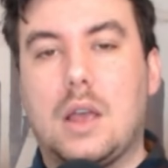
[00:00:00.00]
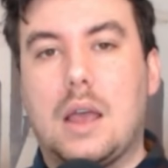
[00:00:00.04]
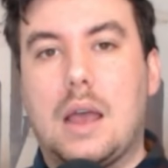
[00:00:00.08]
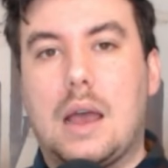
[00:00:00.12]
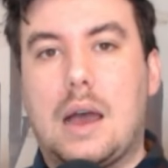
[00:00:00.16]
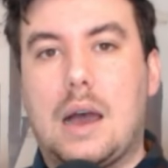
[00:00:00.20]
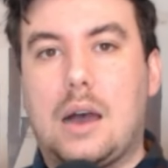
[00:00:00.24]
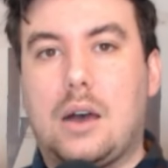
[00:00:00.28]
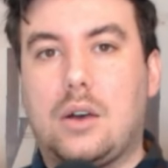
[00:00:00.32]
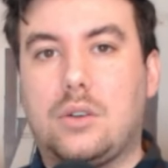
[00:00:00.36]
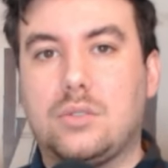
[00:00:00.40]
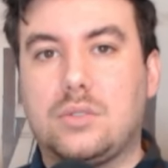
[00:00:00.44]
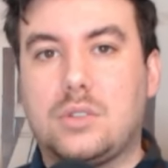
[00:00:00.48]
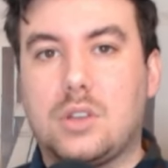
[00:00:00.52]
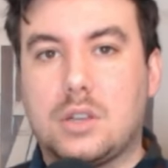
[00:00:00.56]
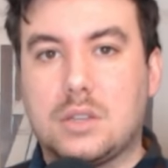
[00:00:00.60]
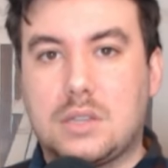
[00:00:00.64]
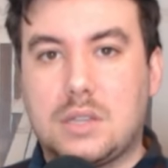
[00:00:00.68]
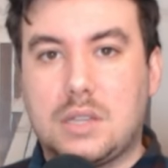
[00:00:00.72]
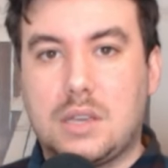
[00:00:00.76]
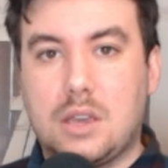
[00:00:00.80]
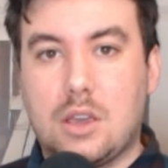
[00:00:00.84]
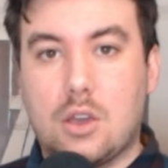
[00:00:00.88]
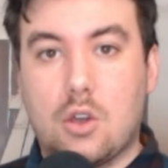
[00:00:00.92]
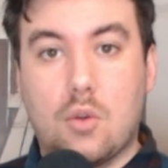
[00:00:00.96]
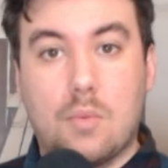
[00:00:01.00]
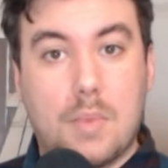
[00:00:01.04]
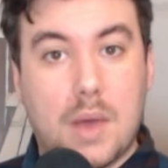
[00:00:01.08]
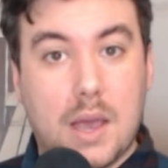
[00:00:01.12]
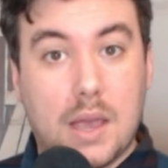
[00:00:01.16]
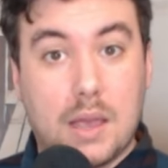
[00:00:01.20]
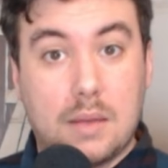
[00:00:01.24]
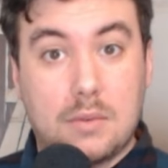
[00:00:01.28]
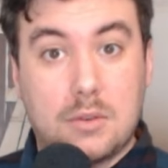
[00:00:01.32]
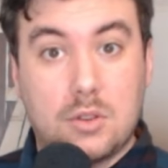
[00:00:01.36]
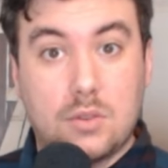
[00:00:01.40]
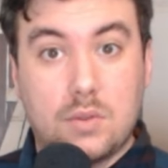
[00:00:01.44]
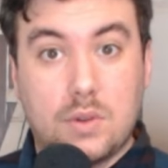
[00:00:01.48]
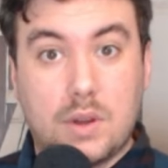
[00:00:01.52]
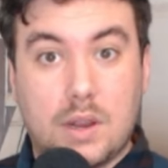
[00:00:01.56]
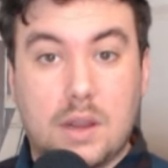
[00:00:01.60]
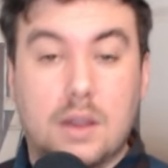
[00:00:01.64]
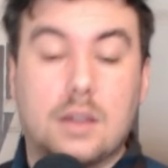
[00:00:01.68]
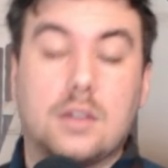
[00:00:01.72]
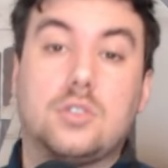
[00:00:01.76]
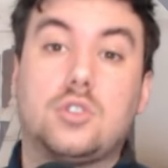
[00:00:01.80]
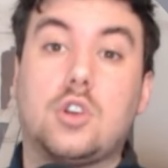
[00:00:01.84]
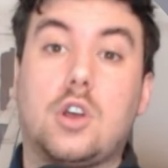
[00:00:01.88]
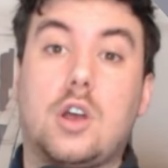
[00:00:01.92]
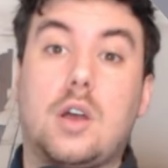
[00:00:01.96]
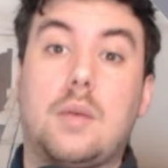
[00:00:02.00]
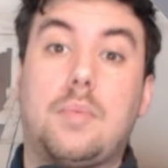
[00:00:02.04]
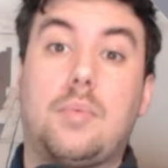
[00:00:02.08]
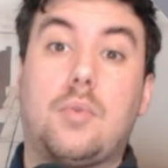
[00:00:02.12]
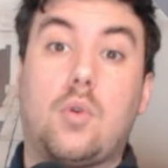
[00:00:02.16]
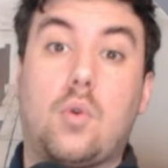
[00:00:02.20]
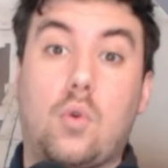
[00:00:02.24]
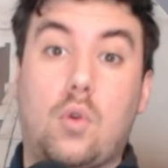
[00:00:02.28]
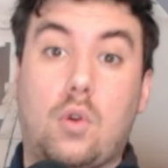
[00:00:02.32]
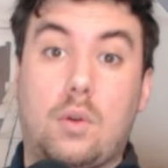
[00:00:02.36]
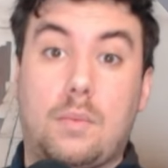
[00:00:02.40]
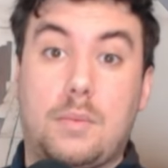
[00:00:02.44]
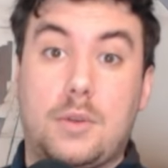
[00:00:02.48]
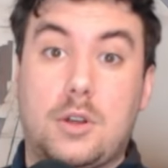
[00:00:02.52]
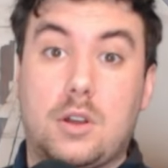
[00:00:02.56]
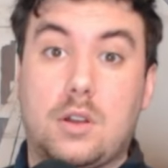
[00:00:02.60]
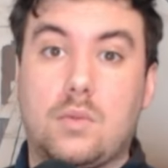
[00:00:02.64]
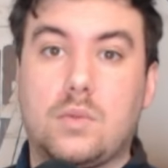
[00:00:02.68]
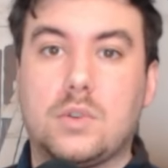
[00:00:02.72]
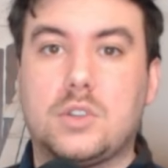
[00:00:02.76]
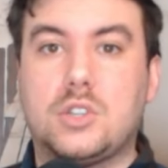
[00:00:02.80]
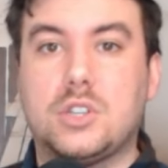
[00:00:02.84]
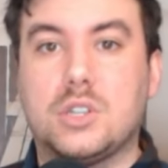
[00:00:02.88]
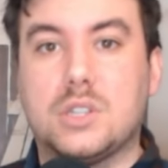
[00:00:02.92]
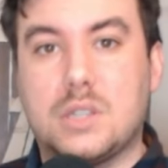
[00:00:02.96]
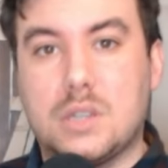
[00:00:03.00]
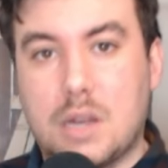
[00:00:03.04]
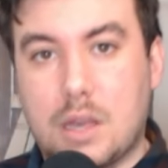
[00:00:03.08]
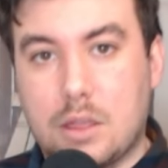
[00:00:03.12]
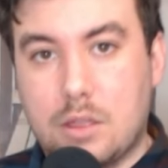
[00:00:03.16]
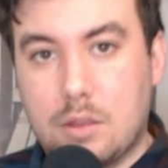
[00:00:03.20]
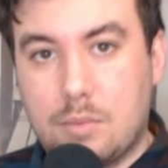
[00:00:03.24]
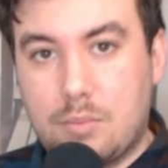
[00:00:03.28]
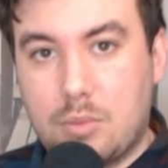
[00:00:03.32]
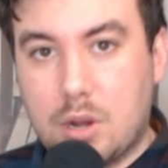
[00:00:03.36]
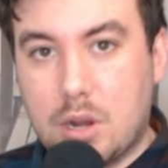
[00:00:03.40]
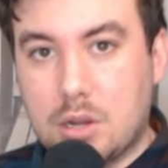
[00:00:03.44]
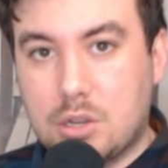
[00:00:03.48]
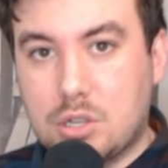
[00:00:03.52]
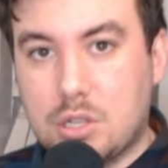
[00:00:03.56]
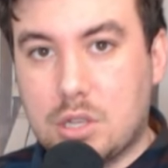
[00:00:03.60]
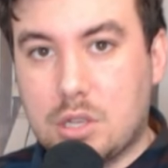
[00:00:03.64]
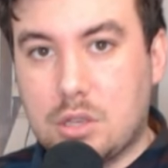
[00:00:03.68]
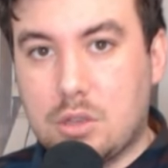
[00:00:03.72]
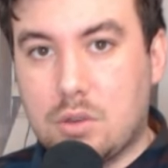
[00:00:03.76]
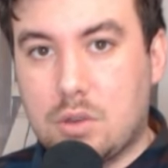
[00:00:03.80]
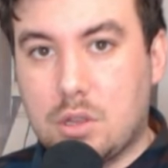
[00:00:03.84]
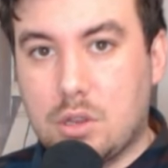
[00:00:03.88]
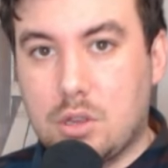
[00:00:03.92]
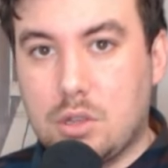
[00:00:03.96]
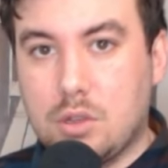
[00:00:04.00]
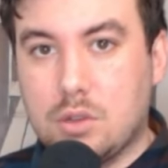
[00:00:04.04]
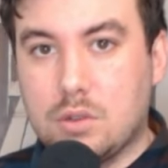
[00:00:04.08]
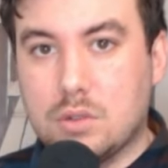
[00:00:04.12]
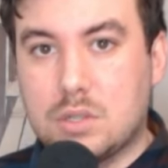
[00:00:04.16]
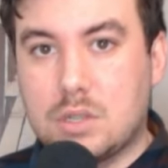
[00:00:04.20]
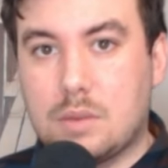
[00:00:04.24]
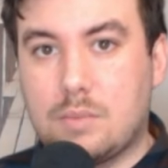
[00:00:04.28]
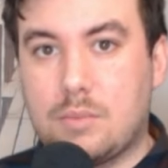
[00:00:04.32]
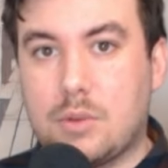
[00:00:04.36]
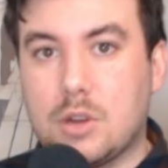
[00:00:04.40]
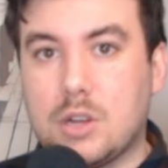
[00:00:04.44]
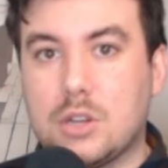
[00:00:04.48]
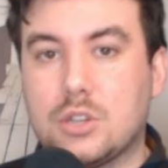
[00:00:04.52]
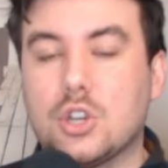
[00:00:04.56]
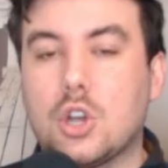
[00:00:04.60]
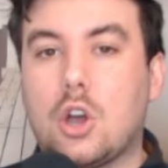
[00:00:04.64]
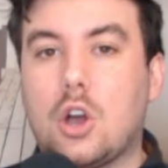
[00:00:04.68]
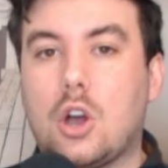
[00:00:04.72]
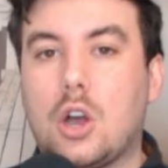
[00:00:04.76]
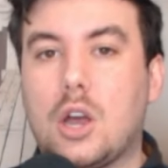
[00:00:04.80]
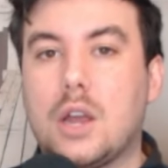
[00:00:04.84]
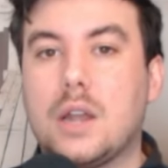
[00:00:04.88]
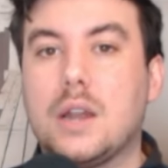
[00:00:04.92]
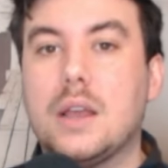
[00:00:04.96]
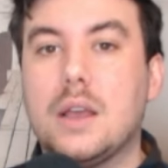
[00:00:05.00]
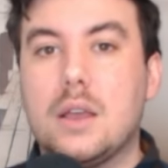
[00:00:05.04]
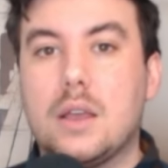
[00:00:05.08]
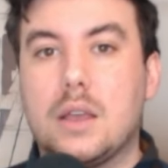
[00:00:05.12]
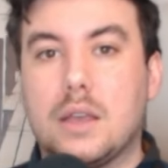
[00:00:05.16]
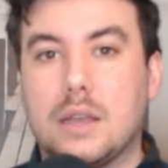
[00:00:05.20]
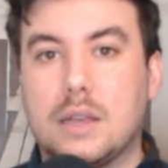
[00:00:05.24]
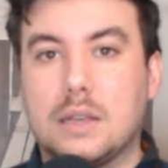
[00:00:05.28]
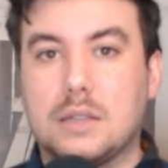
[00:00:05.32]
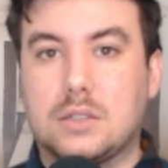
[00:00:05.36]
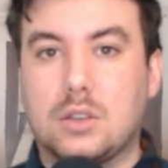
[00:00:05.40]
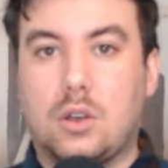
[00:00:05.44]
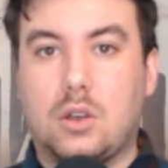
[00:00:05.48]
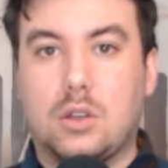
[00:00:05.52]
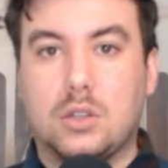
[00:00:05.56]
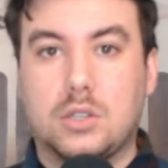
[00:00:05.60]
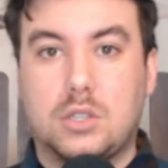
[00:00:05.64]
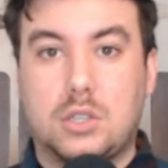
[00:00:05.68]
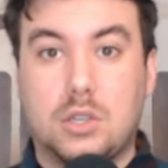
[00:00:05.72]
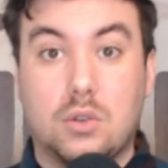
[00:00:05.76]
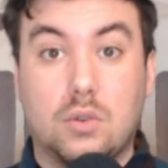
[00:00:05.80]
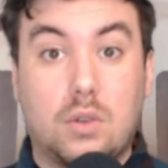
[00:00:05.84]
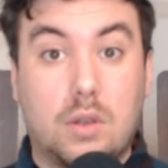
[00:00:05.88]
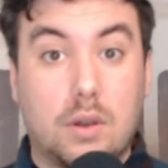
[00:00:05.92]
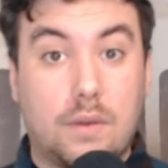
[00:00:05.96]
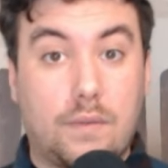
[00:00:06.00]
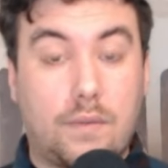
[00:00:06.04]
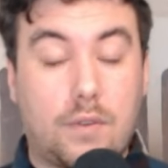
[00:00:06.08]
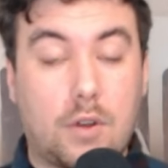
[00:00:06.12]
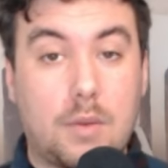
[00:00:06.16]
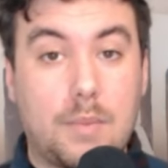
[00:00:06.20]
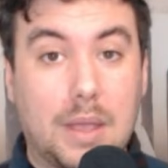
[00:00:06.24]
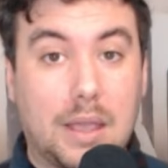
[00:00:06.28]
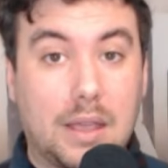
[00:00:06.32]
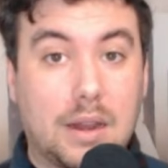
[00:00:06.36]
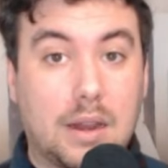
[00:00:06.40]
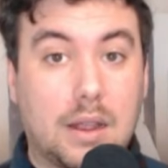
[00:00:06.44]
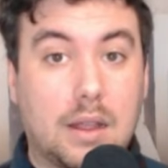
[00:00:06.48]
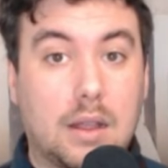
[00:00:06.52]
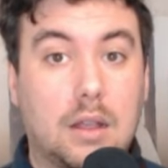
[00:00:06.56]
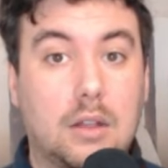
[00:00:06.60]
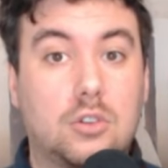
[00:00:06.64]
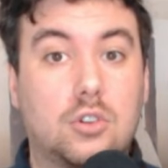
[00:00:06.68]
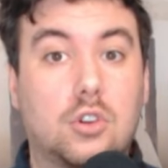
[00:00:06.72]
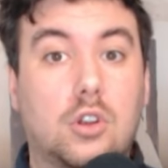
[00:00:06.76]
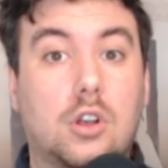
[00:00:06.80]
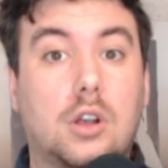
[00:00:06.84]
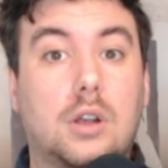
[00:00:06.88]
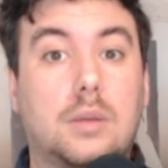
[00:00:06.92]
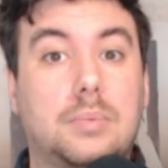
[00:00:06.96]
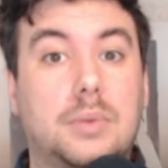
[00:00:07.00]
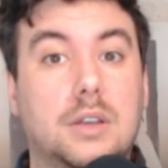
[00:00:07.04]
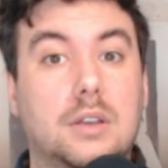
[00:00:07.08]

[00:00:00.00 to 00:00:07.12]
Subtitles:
Owl.to might do an airdrop. Orbiter, which is another bridge that you can use to bridge on, is also confirming an airdrop.